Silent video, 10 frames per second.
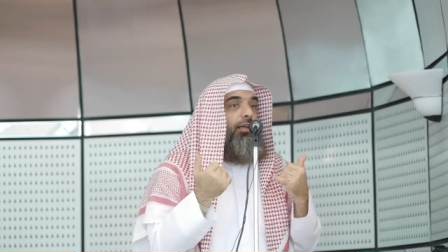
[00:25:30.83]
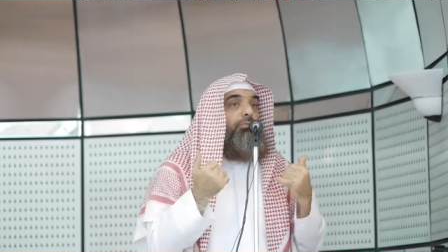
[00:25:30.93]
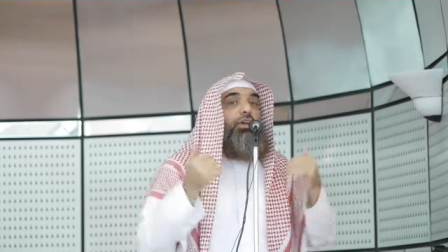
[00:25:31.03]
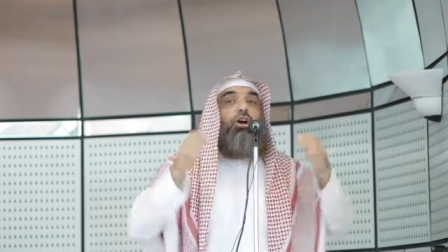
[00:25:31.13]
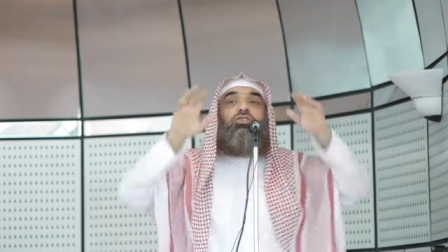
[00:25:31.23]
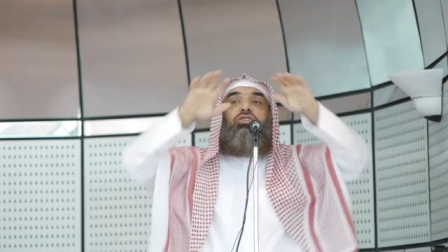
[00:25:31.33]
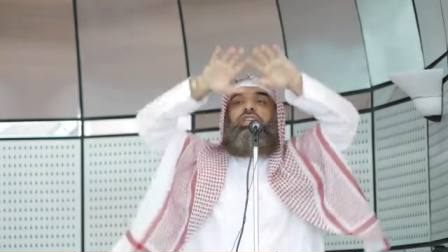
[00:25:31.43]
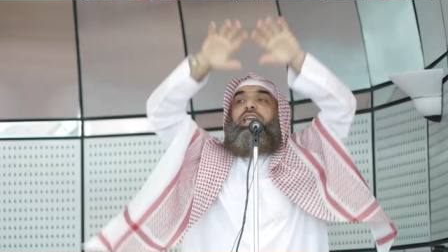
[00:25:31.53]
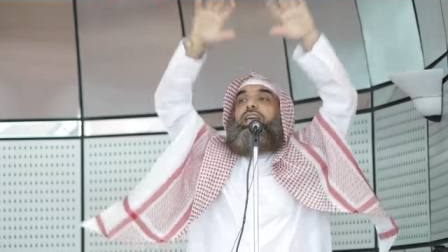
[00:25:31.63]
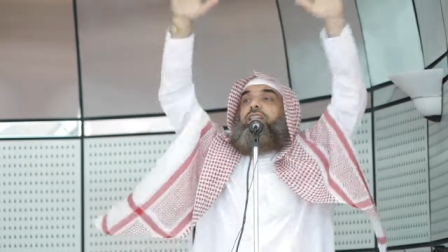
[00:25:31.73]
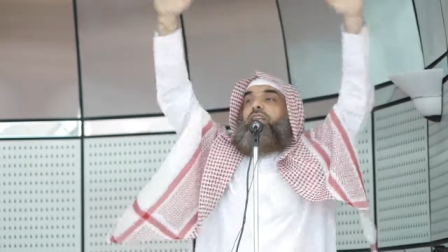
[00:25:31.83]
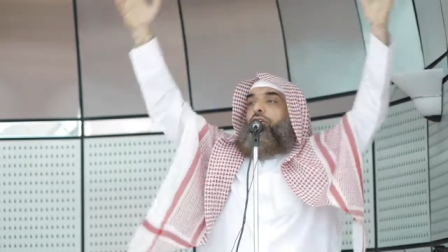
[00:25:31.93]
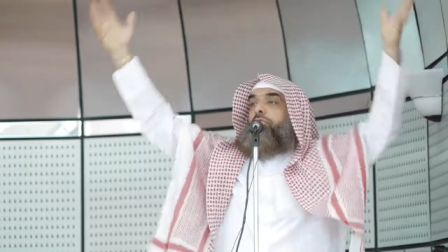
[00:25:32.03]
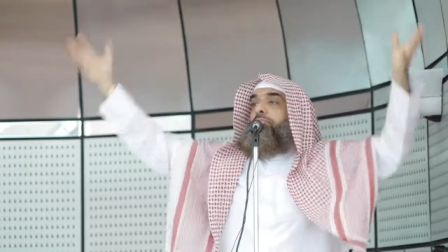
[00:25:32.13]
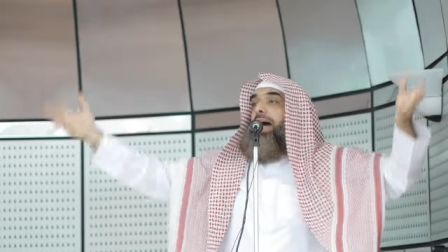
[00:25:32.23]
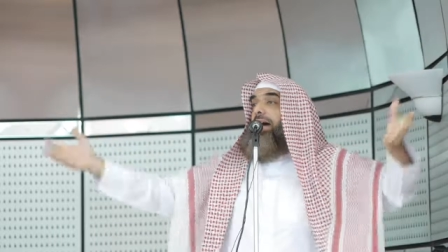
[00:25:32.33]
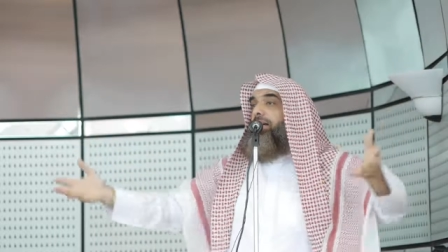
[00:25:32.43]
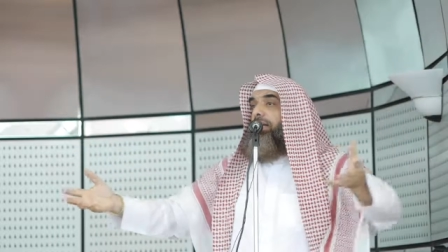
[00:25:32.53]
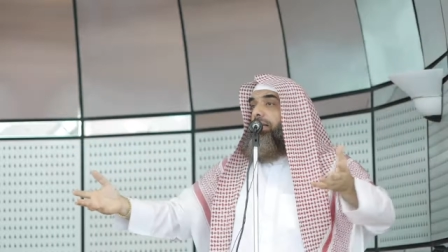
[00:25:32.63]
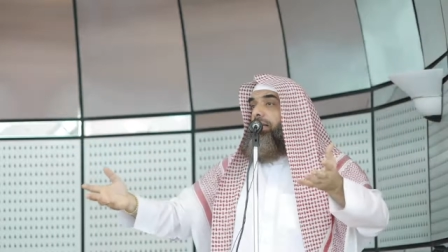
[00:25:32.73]
Because you see, the
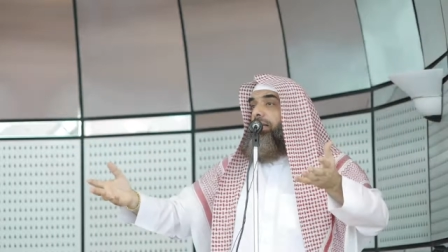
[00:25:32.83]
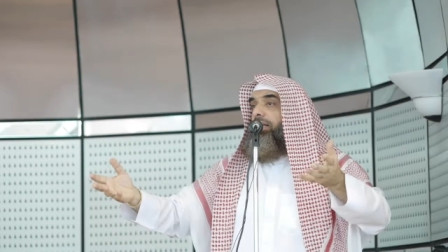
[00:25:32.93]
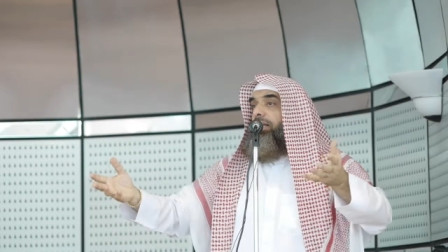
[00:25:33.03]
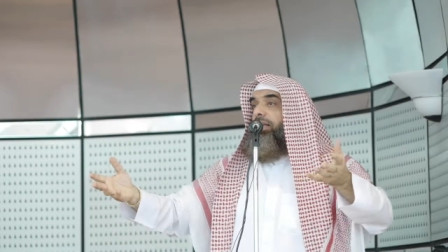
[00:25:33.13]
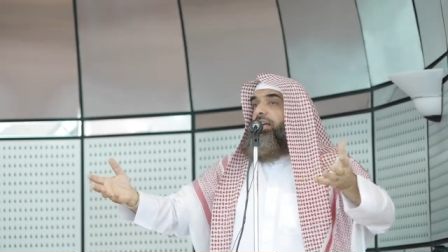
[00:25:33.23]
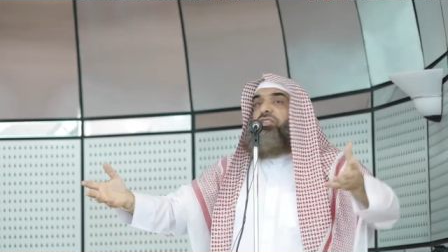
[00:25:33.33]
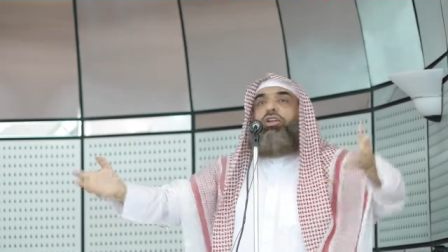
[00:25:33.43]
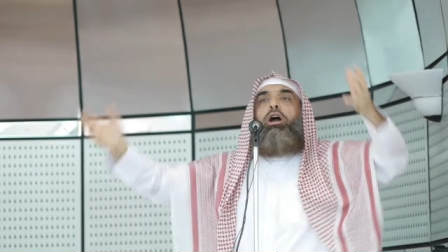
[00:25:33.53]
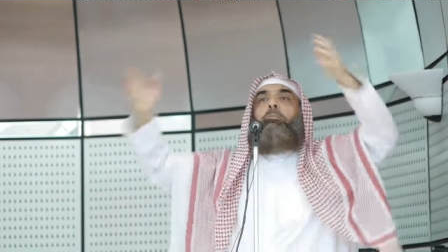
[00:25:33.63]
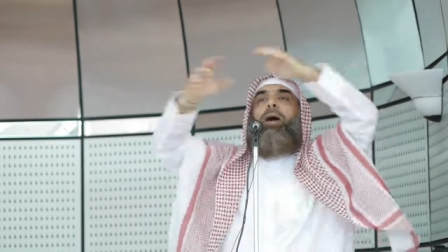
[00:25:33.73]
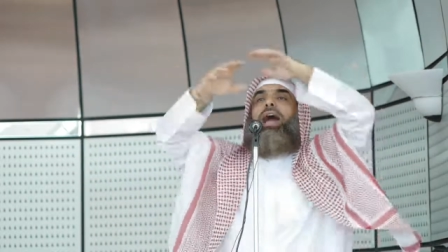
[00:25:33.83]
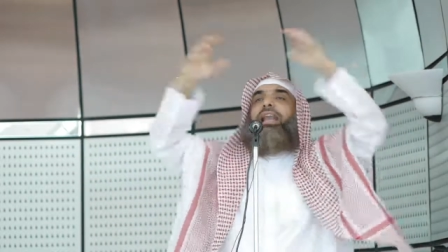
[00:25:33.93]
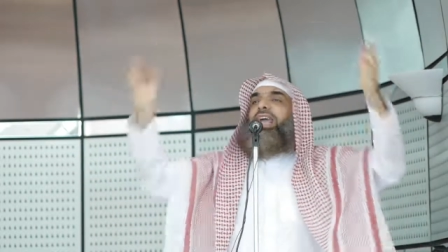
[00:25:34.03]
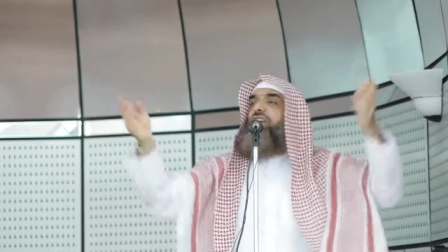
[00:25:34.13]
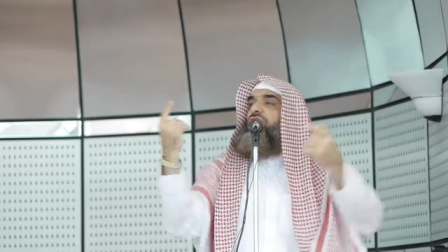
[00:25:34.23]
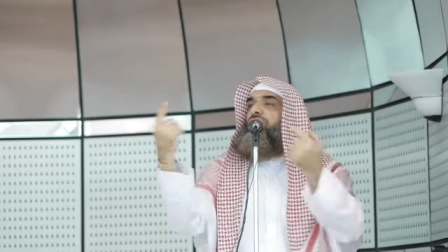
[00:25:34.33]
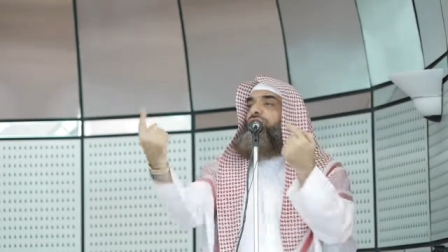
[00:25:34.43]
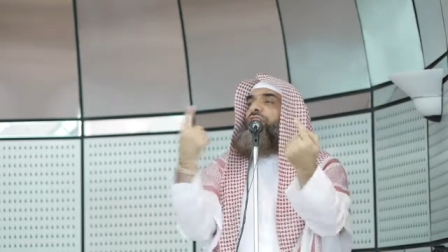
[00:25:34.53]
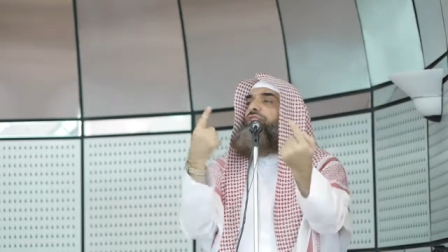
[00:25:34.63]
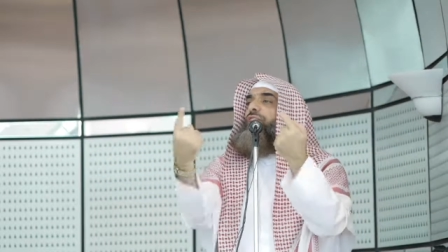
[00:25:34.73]
ummah is a compilation
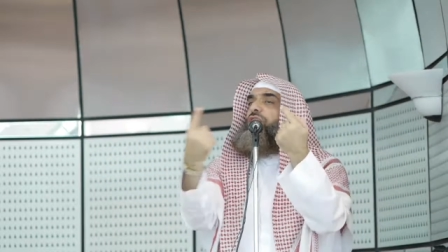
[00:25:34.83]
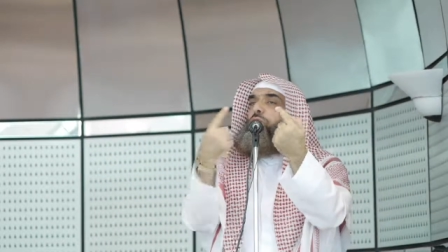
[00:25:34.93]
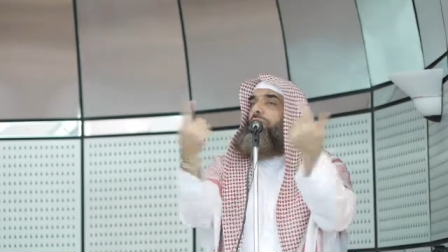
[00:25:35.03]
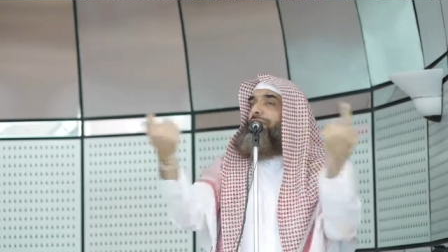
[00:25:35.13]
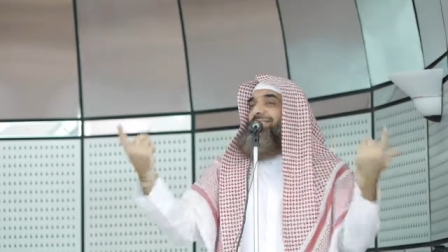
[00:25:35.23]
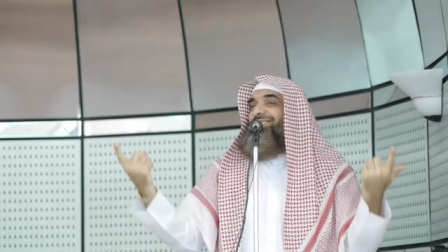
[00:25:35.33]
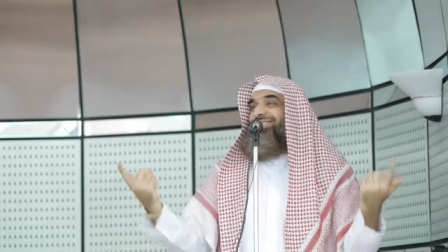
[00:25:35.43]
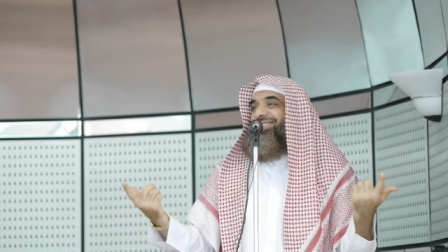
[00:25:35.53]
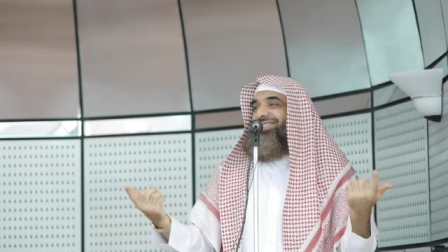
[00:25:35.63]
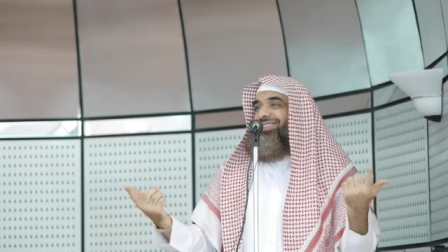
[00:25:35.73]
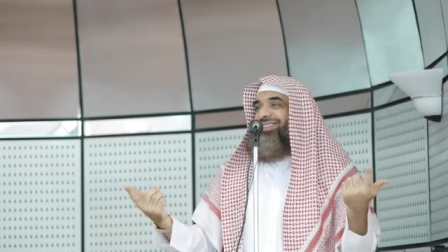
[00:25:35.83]
of individuals.